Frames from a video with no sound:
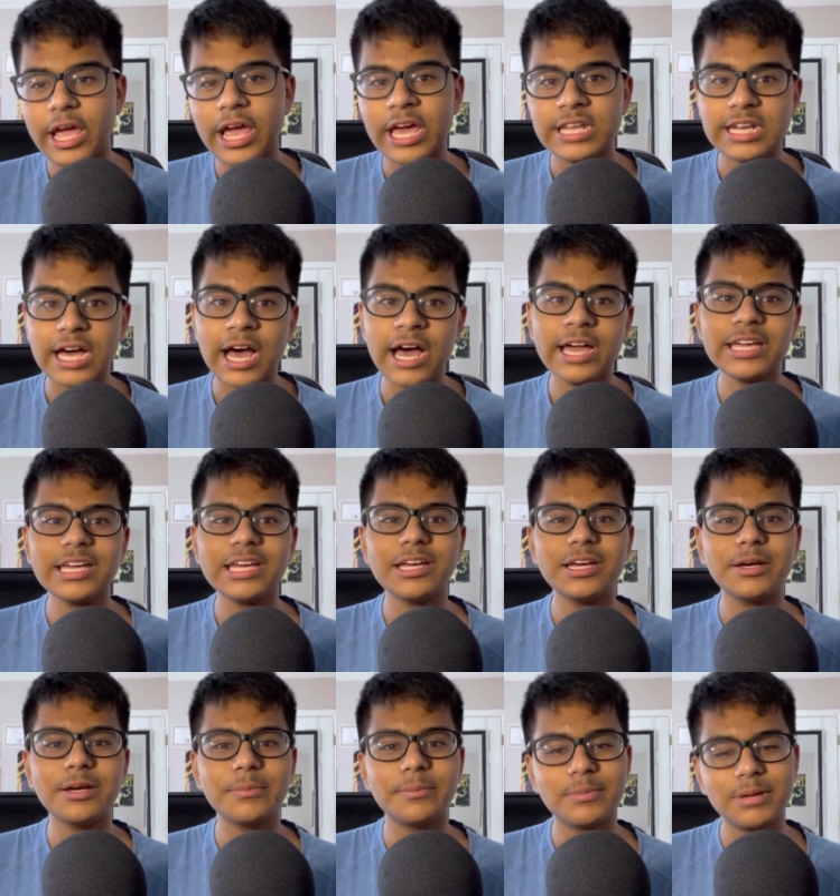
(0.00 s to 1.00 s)
And I
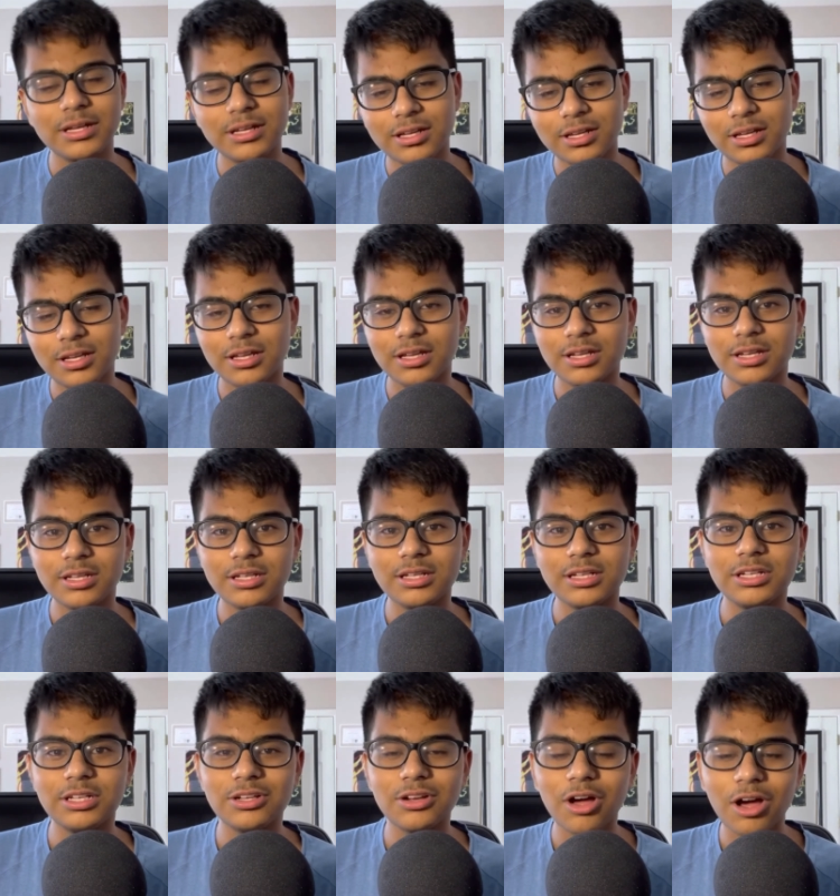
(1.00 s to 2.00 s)
am
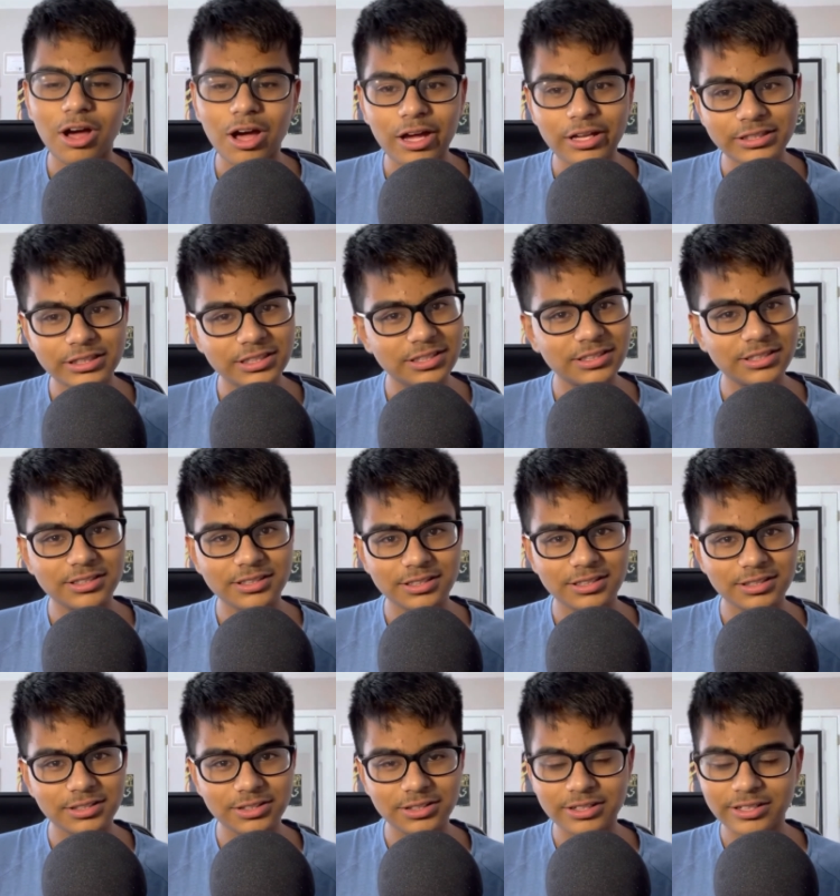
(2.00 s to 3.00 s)
not
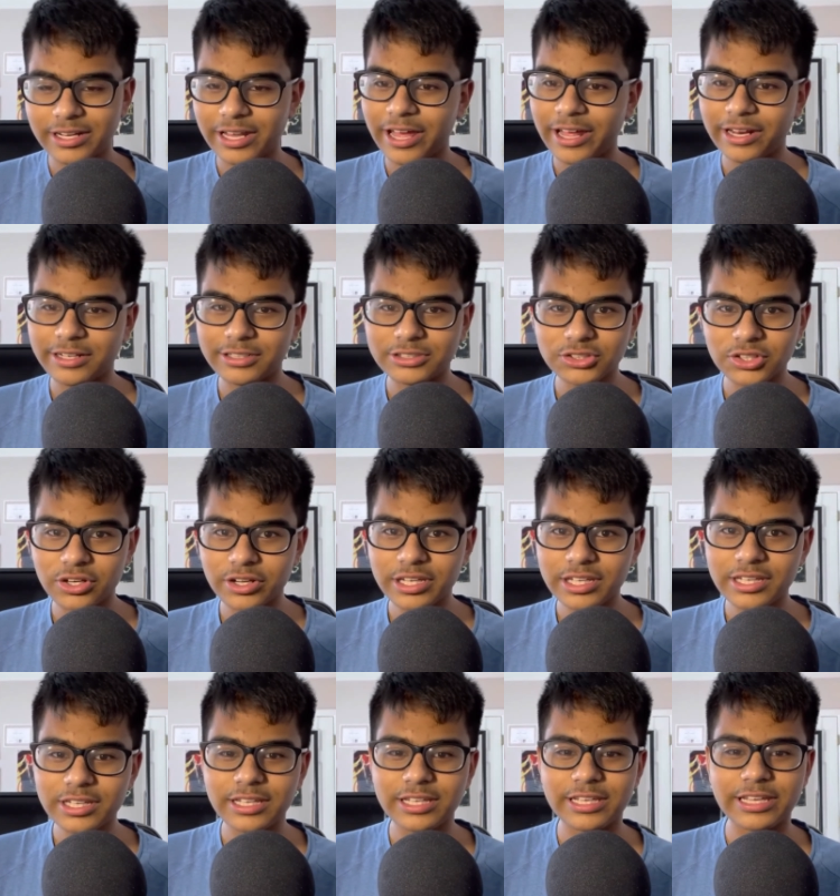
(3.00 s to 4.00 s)
good at
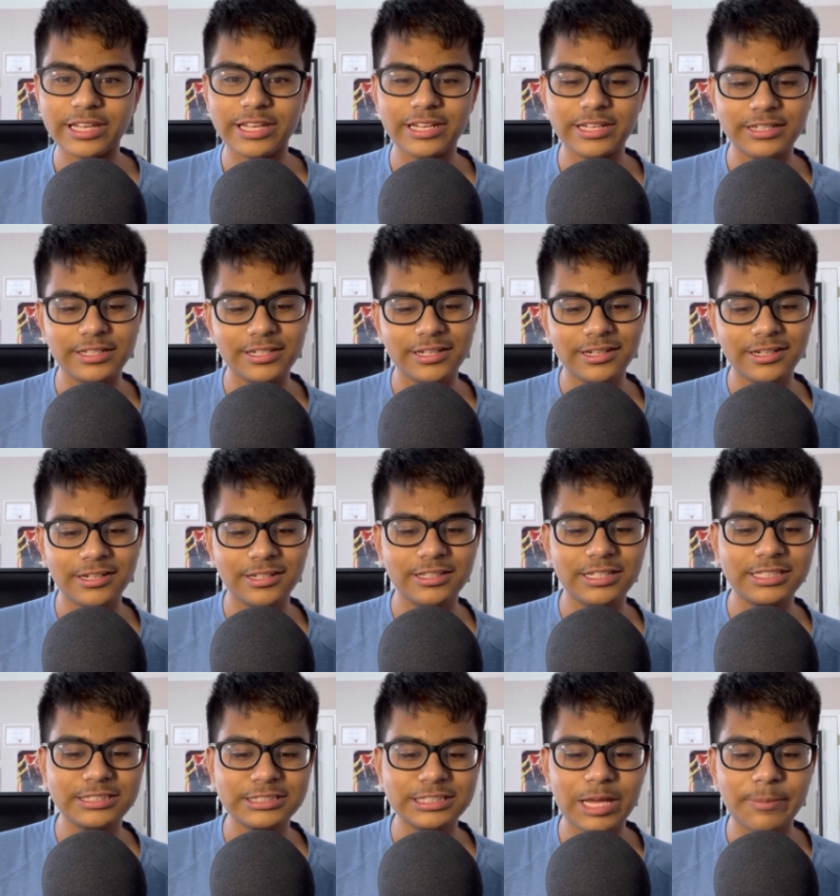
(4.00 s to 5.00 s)
drawing, and
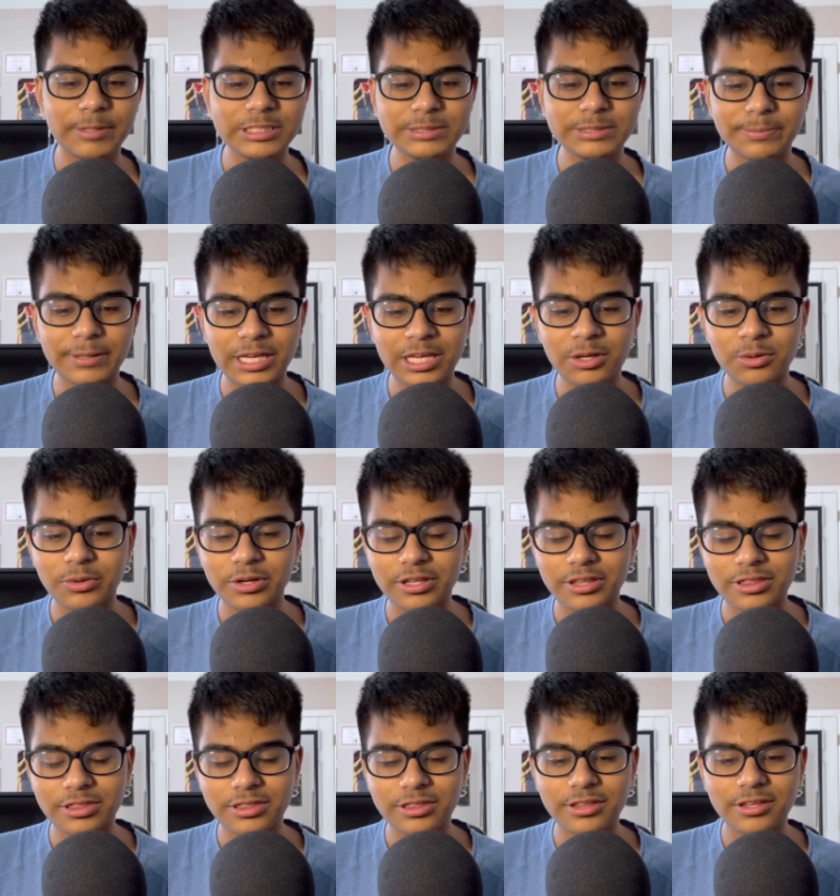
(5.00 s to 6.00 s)
this is MS Paint
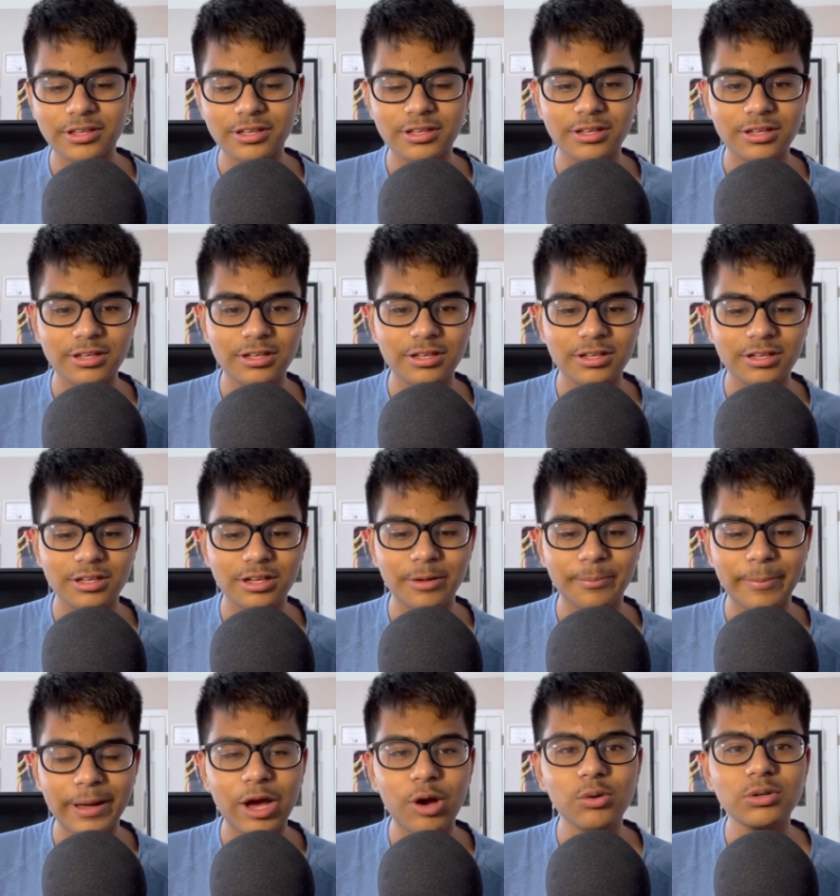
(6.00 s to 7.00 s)
with a
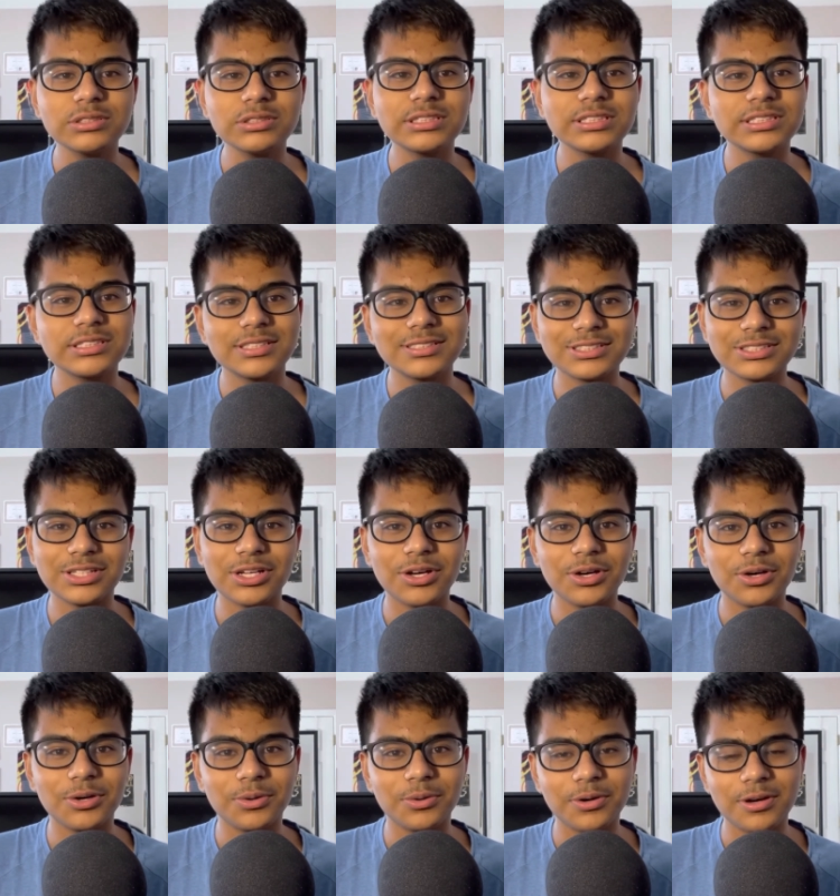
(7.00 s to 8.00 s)
mouse,
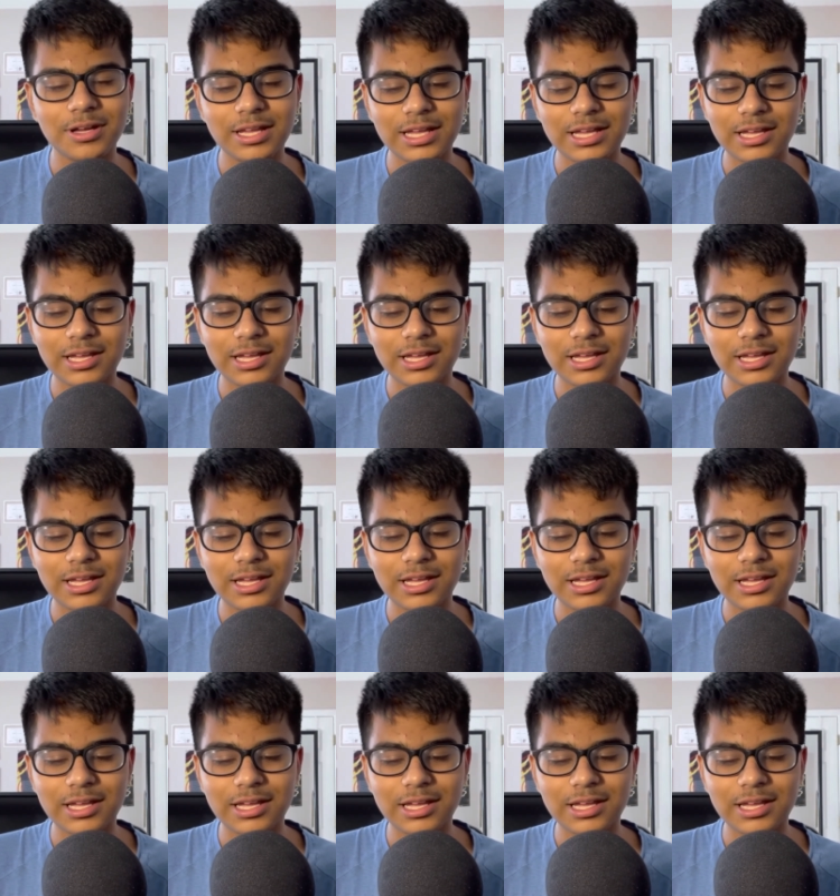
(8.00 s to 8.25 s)
so